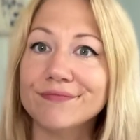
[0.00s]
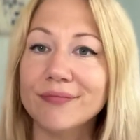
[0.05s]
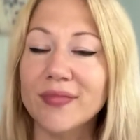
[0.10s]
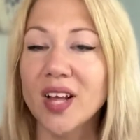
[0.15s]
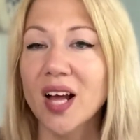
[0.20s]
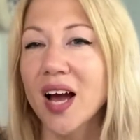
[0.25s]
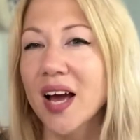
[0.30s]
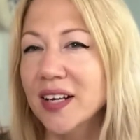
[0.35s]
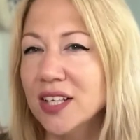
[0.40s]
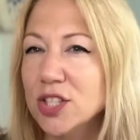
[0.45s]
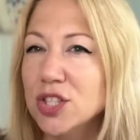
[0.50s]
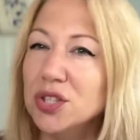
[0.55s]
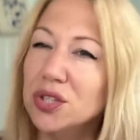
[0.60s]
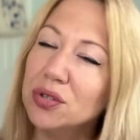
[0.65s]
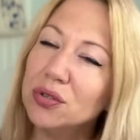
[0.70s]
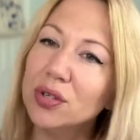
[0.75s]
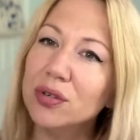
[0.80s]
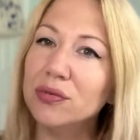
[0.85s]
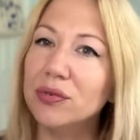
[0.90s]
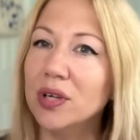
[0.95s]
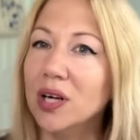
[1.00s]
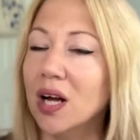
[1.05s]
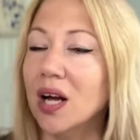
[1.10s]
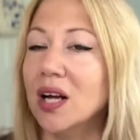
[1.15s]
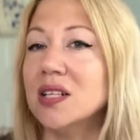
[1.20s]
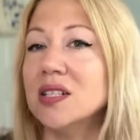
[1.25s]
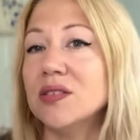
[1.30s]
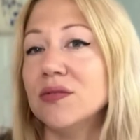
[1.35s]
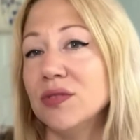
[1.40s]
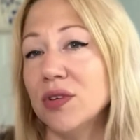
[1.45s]
kind of two different
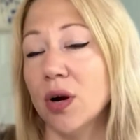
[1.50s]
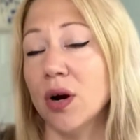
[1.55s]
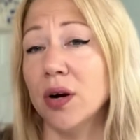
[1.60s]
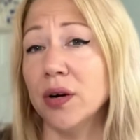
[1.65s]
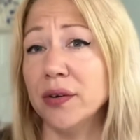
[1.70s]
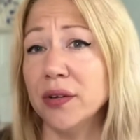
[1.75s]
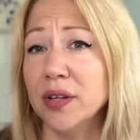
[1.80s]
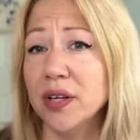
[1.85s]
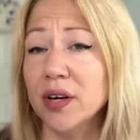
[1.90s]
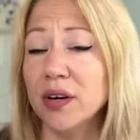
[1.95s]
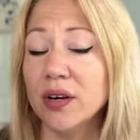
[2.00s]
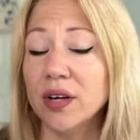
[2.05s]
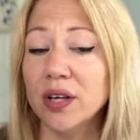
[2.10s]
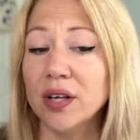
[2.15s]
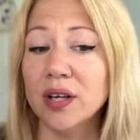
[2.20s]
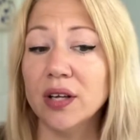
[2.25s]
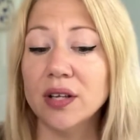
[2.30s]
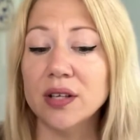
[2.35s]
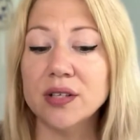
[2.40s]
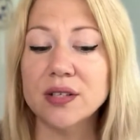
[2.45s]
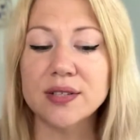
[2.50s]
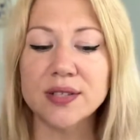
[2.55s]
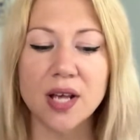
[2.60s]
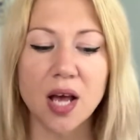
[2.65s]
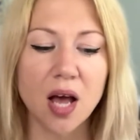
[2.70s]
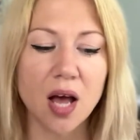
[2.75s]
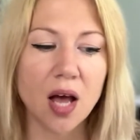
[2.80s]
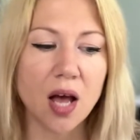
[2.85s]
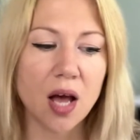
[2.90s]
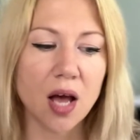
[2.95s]
kinds of yarn. There is
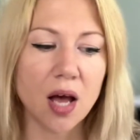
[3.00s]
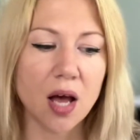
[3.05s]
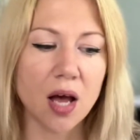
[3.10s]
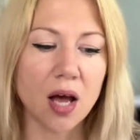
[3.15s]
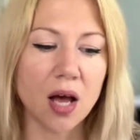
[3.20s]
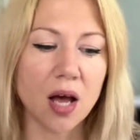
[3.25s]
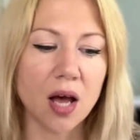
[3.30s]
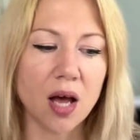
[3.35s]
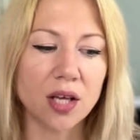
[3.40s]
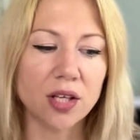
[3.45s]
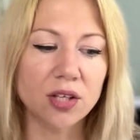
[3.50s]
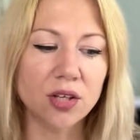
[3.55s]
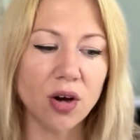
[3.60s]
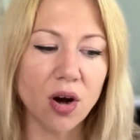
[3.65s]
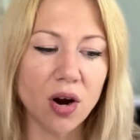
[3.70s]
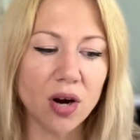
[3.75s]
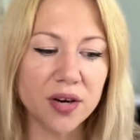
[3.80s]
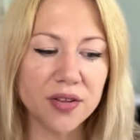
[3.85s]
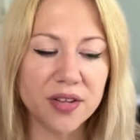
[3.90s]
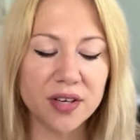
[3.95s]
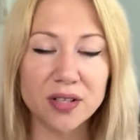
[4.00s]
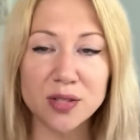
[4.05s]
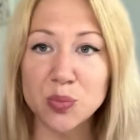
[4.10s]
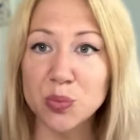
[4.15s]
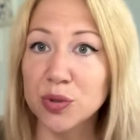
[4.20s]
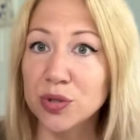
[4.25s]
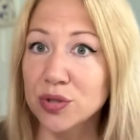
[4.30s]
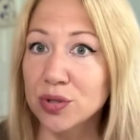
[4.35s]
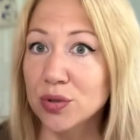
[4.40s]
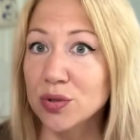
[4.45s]
yarn that is
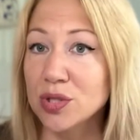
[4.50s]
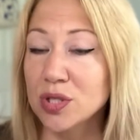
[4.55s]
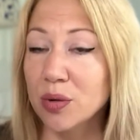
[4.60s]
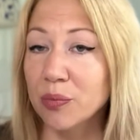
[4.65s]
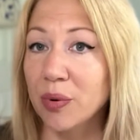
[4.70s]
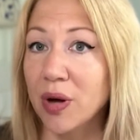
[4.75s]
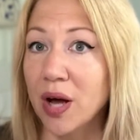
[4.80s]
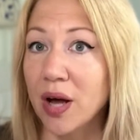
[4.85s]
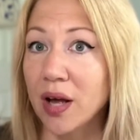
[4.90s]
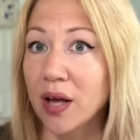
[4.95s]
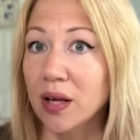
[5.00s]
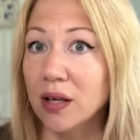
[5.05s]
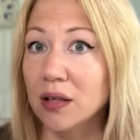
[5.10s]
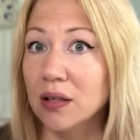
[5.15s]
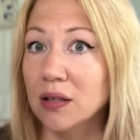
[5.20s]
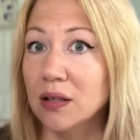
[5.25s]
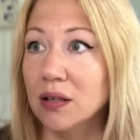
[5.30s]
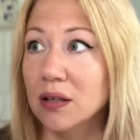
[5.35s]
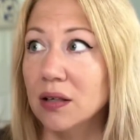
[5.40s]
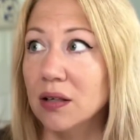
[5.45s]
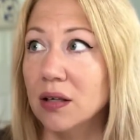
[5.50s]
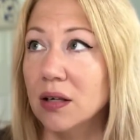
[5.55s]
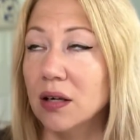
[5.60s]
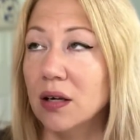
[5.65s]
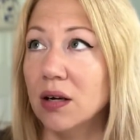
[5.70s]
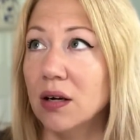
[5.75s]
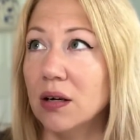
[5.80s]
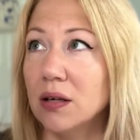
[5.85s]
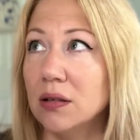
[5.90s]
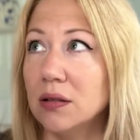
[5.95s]
produced by
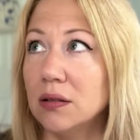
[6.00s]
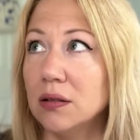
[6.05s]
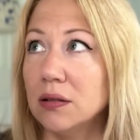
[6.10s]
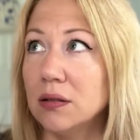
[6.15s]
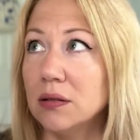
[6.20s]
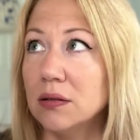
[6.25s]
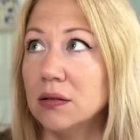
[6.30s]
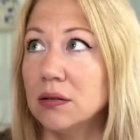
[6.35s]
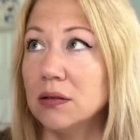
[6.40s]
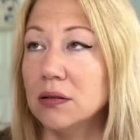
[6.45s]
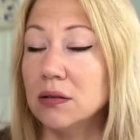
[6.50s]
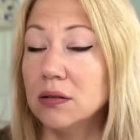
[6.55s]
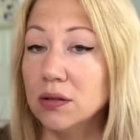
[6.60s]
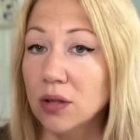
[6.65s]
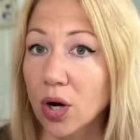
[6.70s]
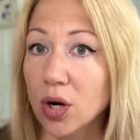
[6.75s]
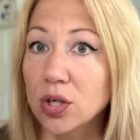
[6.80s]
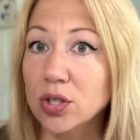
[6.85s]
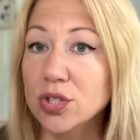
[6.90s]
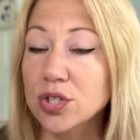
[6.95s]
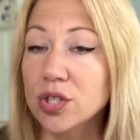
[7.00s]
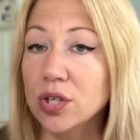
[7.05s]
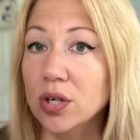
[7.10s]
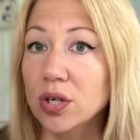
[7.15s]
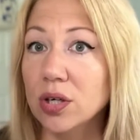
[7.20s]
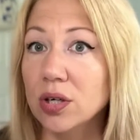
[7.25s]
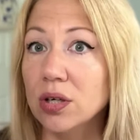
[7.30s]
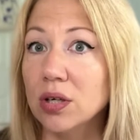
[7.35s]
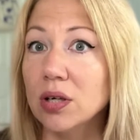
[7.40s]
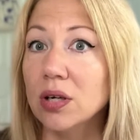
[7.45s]

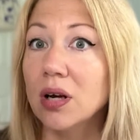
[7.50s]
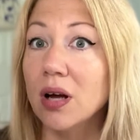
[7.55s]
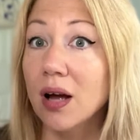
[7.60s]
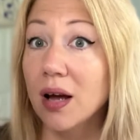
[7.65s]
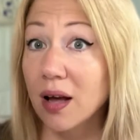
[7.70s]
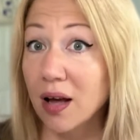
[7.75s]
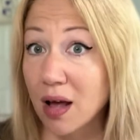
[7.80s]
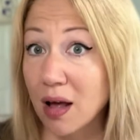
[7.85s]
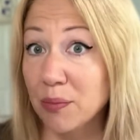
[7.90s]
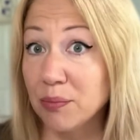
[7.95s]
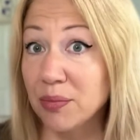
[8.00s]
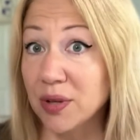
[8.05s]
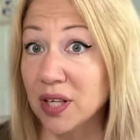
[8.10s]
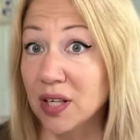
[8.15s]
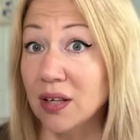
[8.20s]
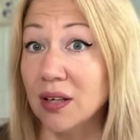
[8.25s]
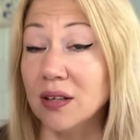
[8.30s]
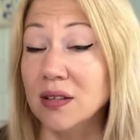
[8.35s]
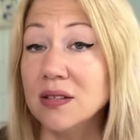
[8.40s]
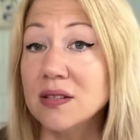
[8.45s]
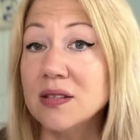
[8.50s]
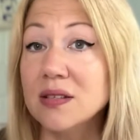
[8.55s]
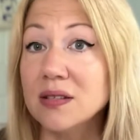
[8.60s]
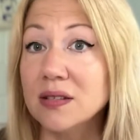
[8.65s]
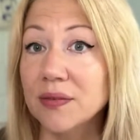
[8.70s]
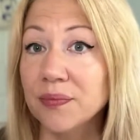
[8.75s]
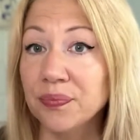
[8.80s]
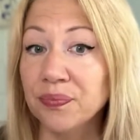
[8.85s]
larger companies,